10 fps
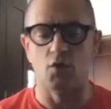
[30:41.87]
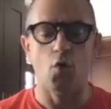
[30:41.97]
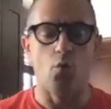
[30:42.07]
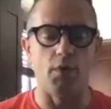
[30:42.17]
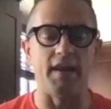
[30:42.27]

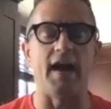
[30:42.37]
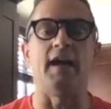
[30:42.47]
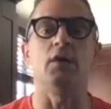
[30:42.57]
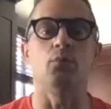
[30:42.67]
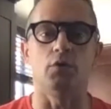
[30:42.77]
When I
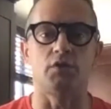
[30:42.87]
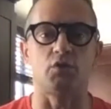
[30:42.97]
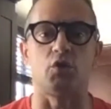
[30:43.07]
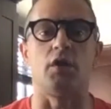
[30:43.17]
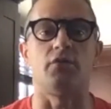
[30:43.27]
would
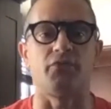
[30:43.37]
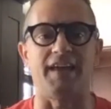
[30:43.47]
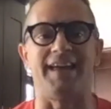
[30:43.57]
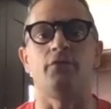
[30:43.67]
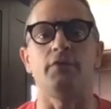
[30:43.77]
serve
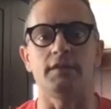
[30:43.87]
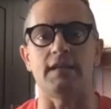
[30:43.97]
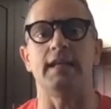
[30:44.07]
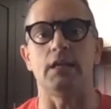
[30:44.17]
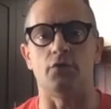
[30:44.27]
every day
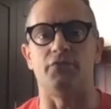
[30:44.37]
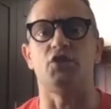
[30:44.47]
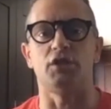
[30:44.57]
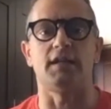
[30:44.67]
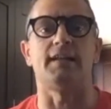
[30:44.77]
now Vichy
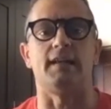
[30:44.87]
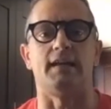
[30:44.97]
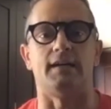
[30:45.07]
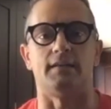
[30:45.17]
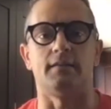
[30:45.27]

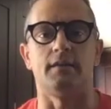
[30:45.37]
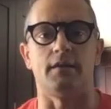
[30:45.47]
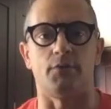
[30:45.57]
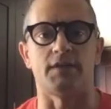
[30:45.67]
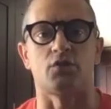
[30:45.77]
Catalan in a
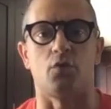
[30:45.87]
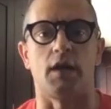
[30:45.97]
restaurant,